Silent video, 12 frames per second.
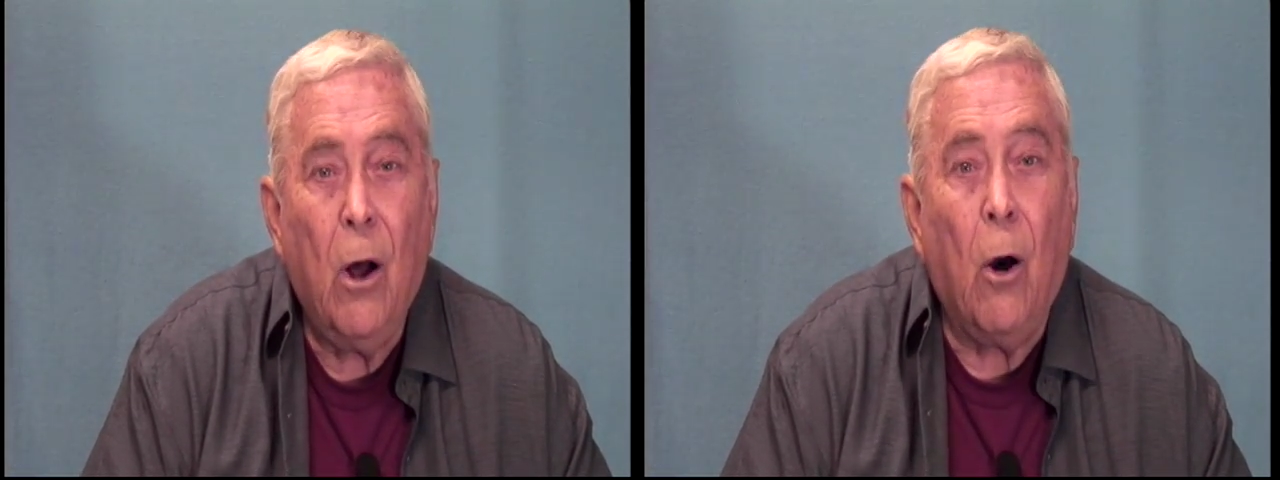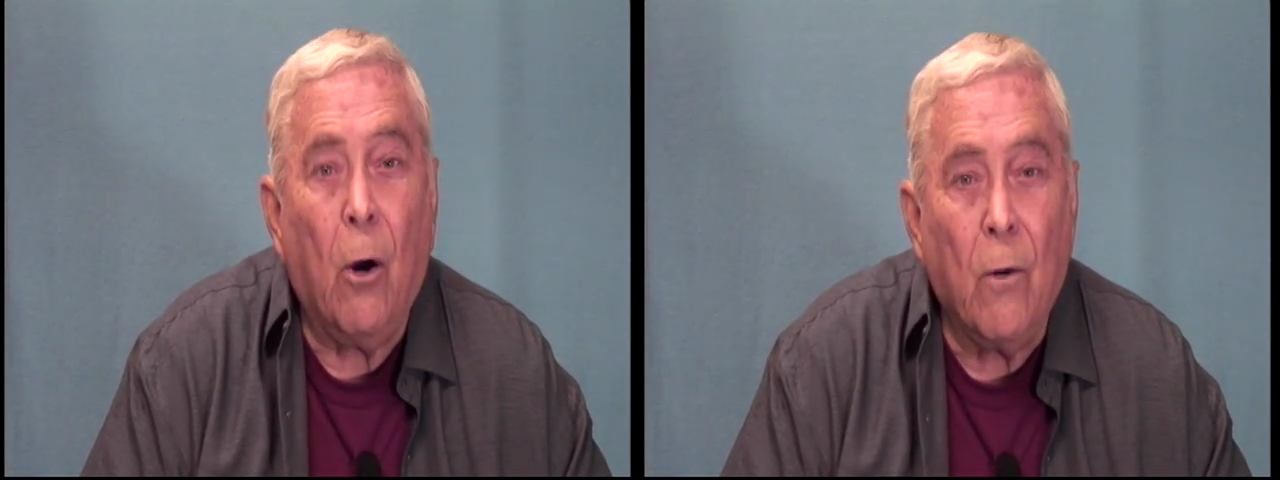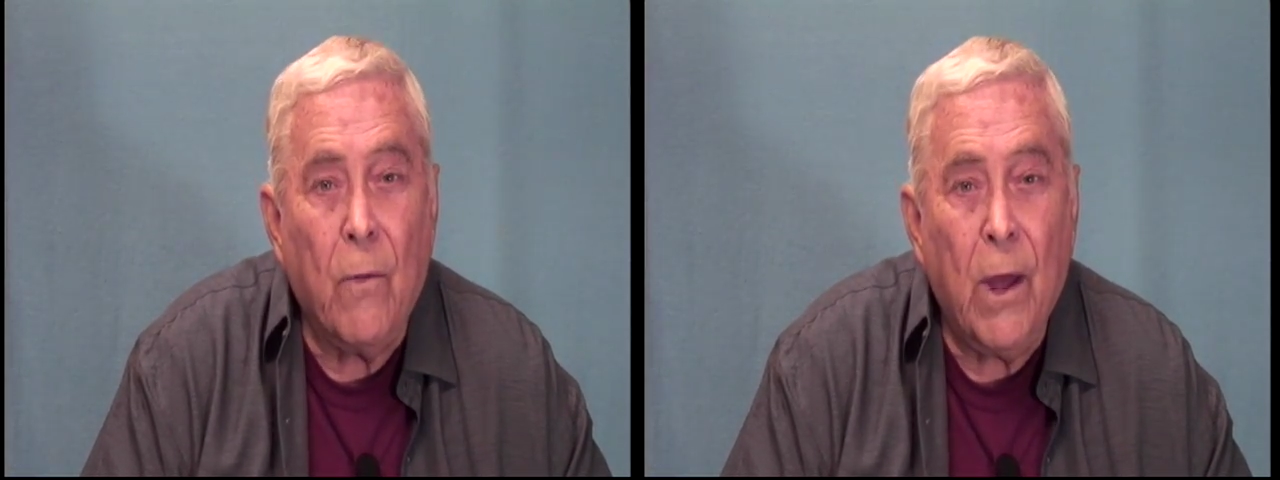
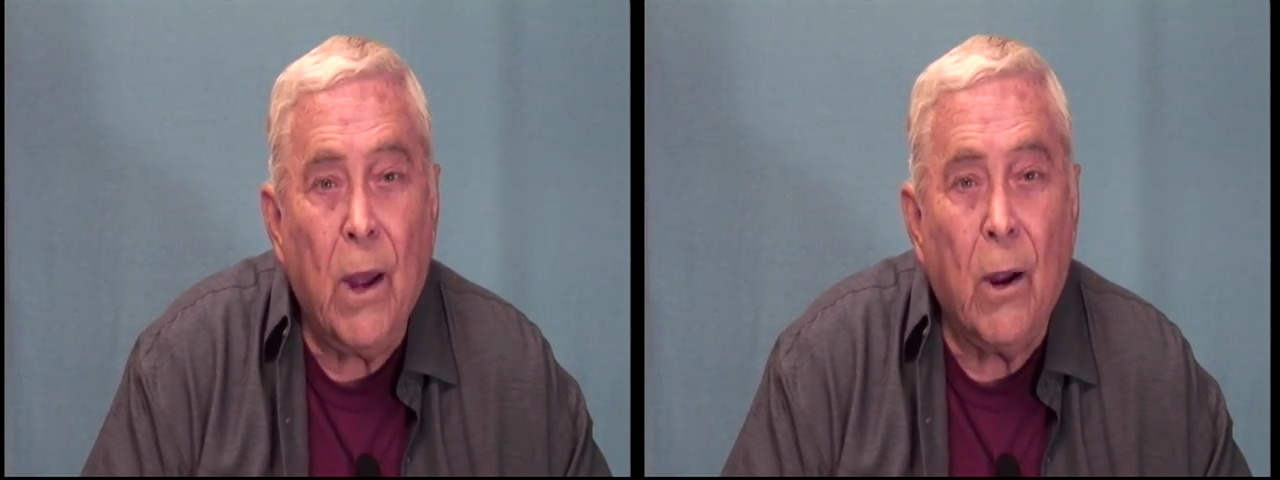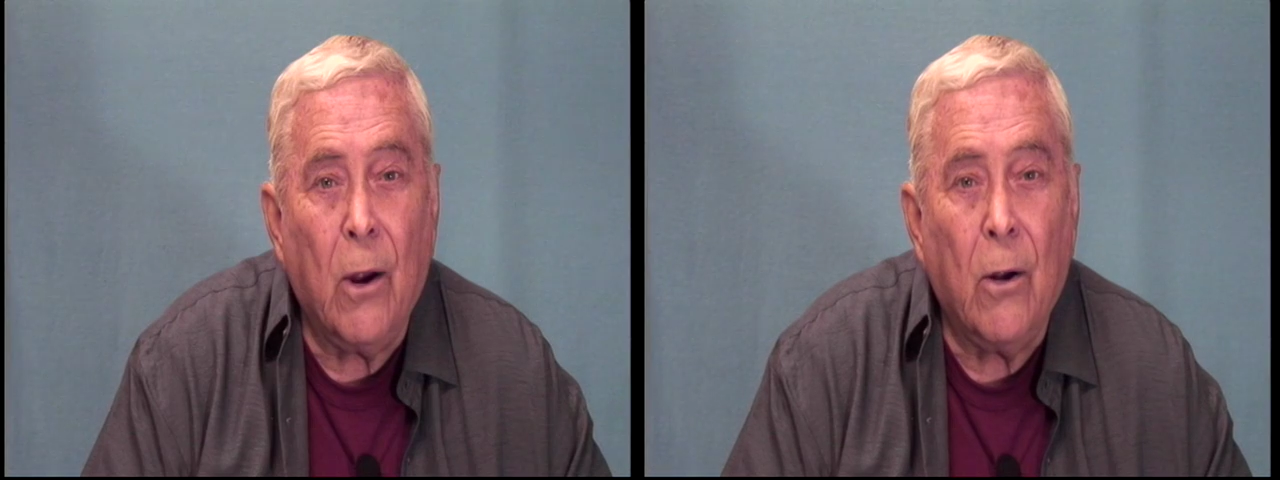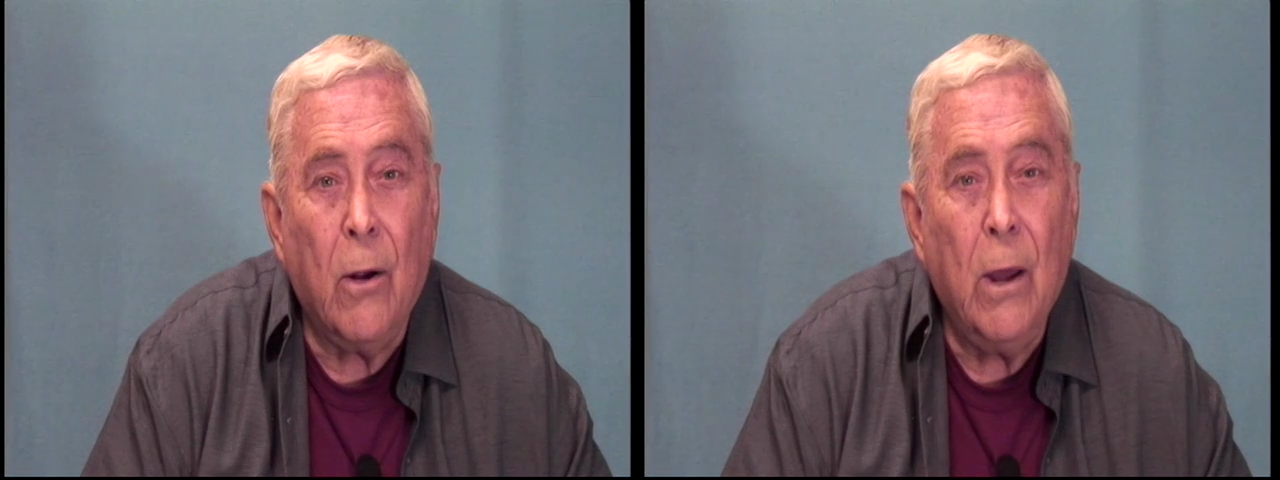are
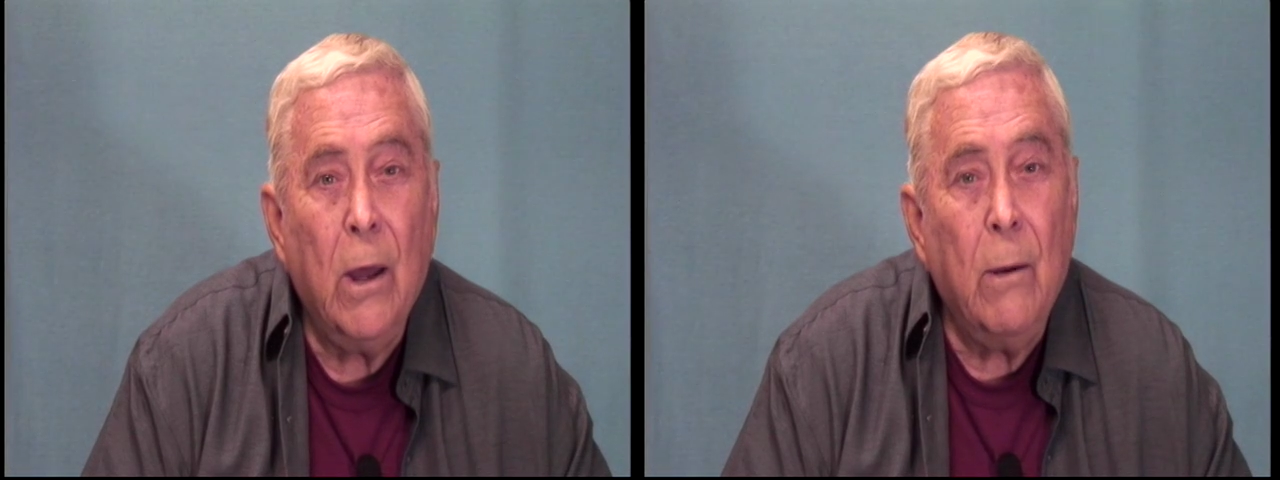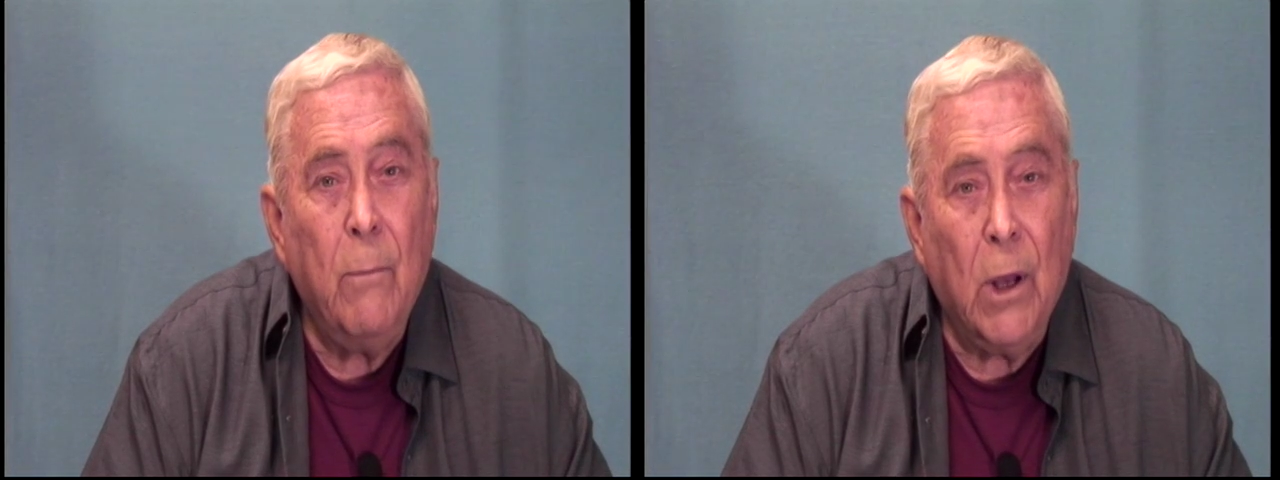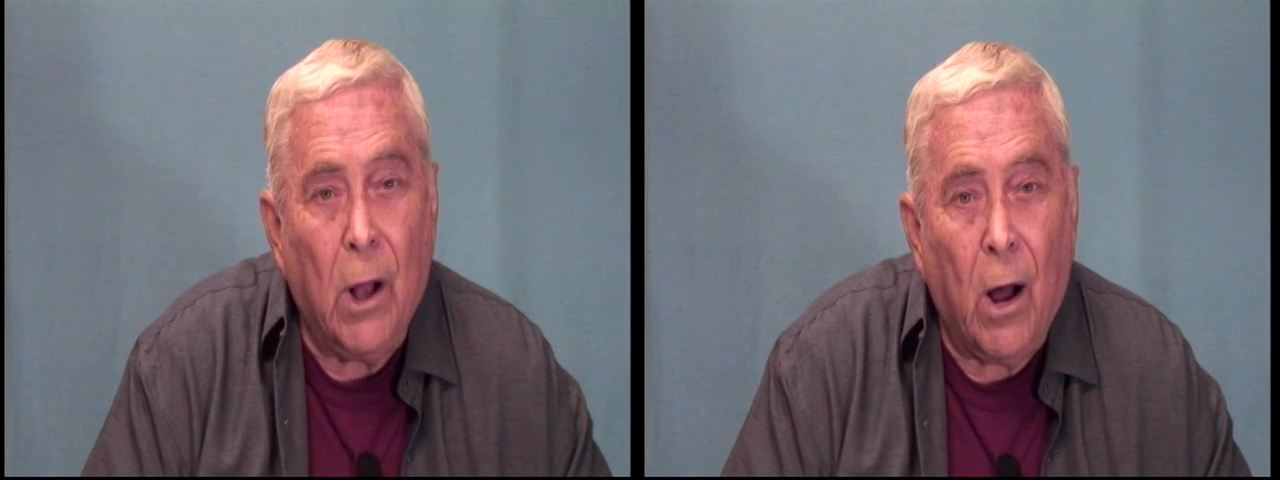there
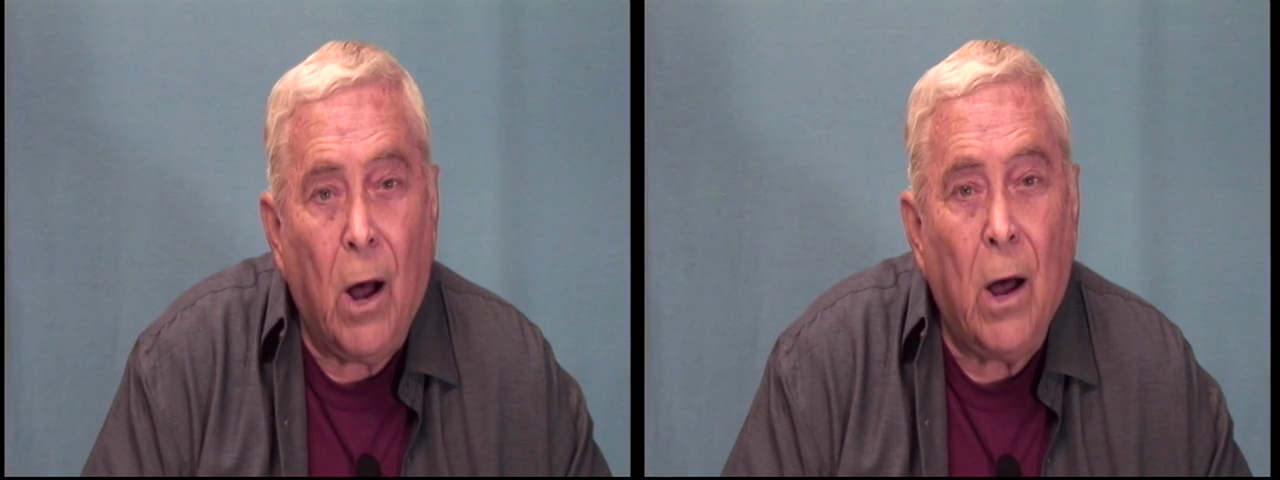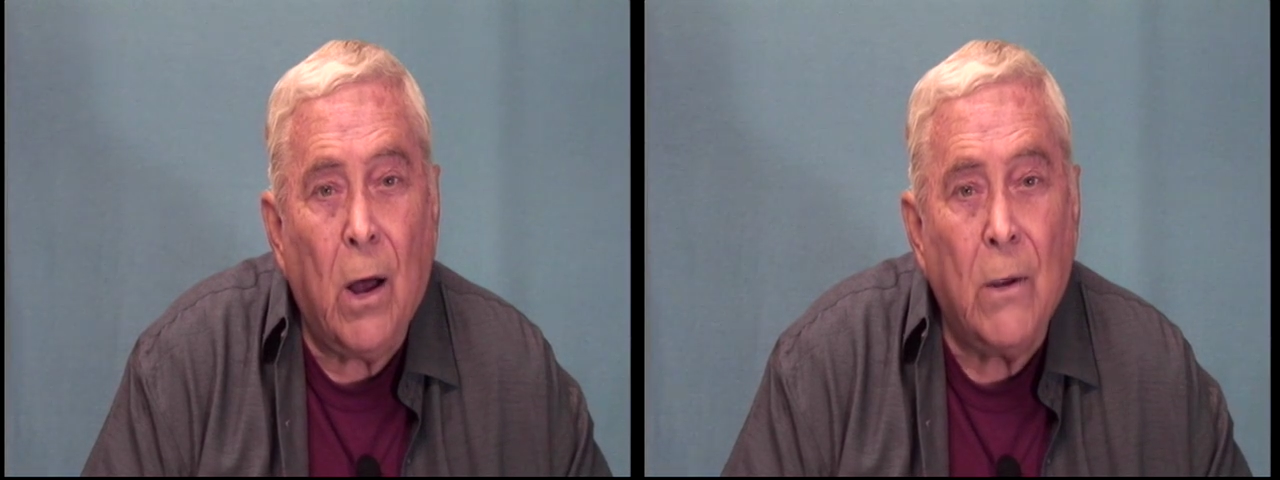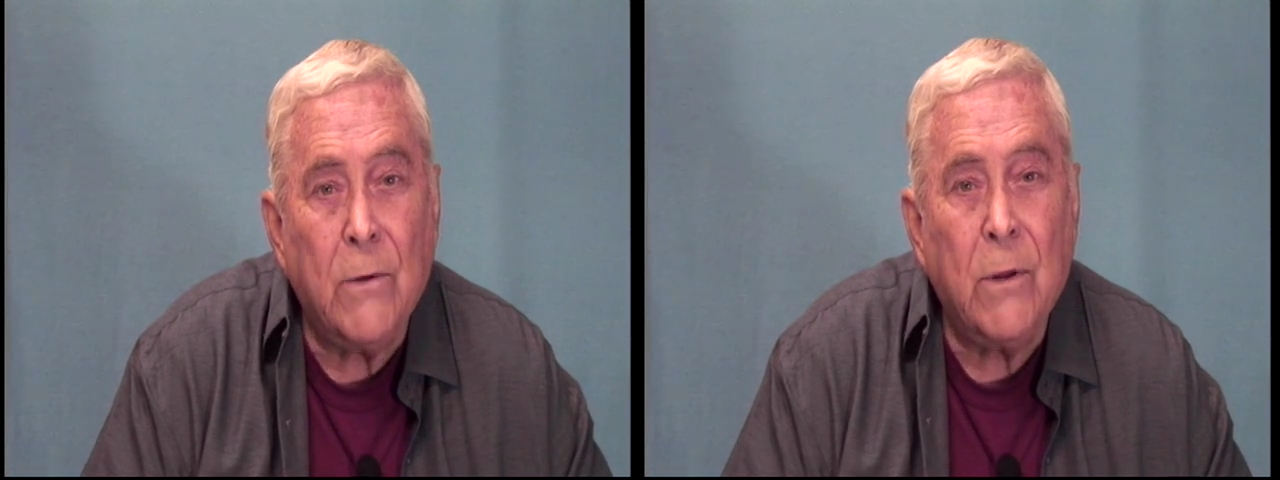
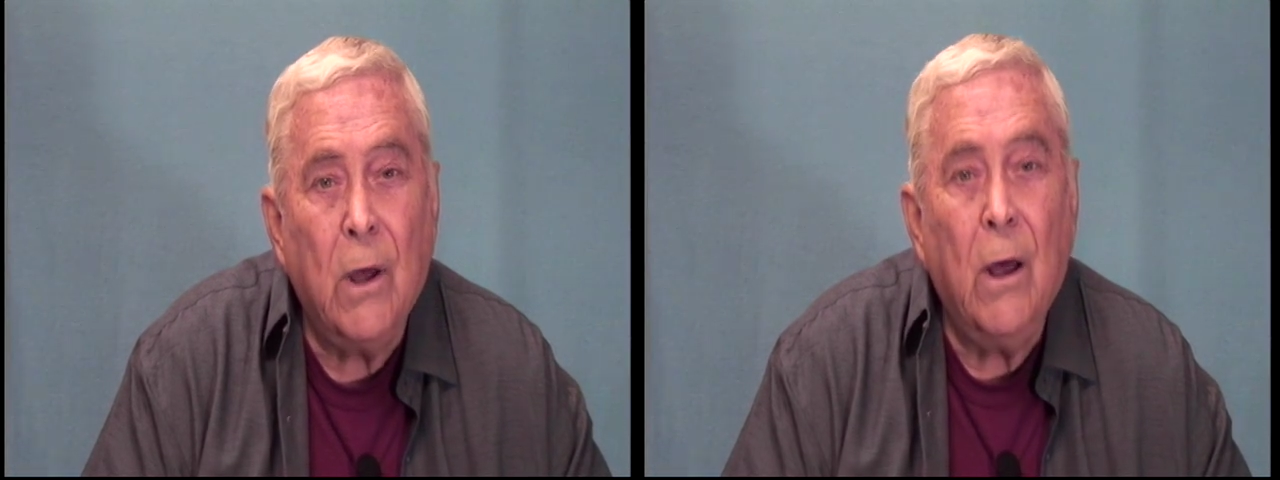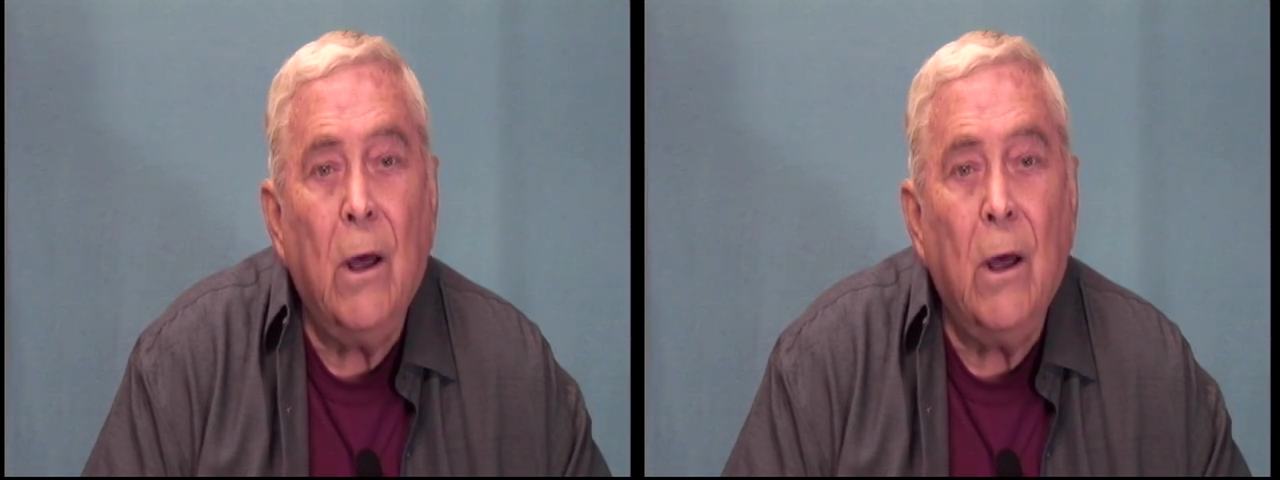because